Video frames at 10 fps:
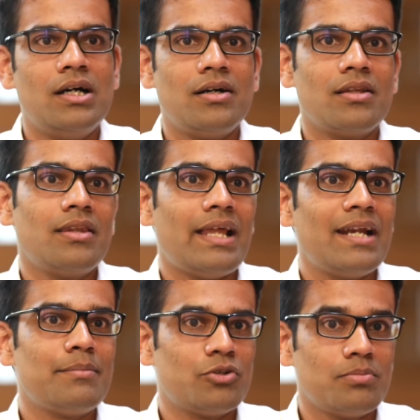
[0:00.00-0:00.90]

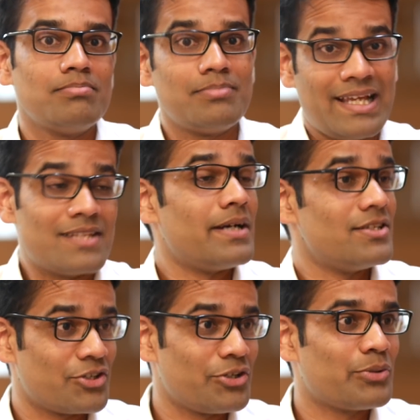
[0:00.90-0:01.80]
That's my
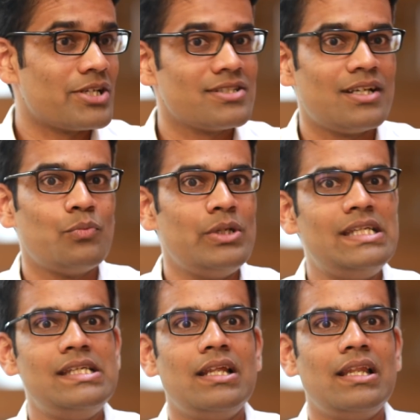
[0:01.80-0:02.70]
answer to your question. That
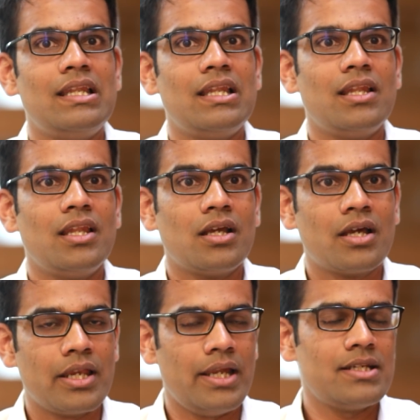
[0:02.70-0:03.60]
we
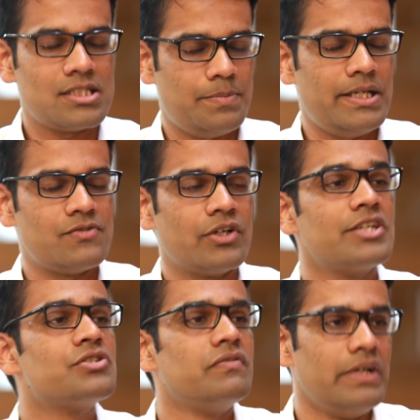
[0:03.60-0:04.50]
create a space for
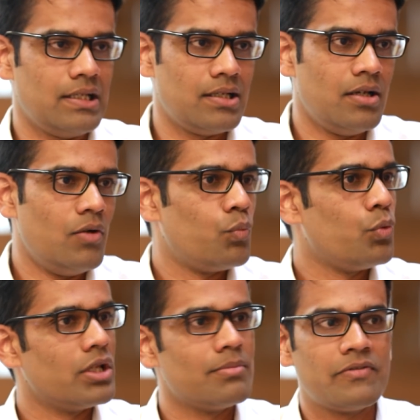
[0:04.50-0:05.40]
kids to fail.
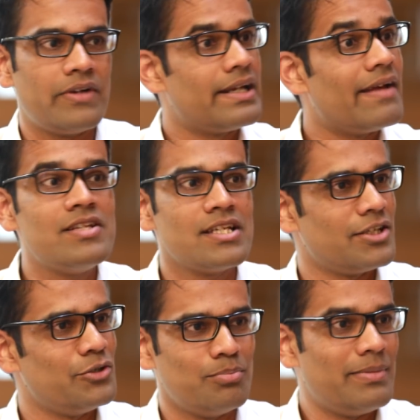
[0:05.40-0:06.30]
We want them to fail at everything
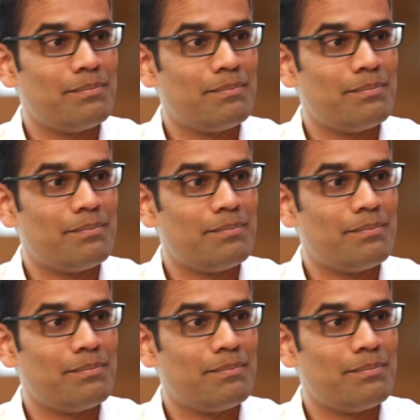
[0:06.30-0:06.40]
they do.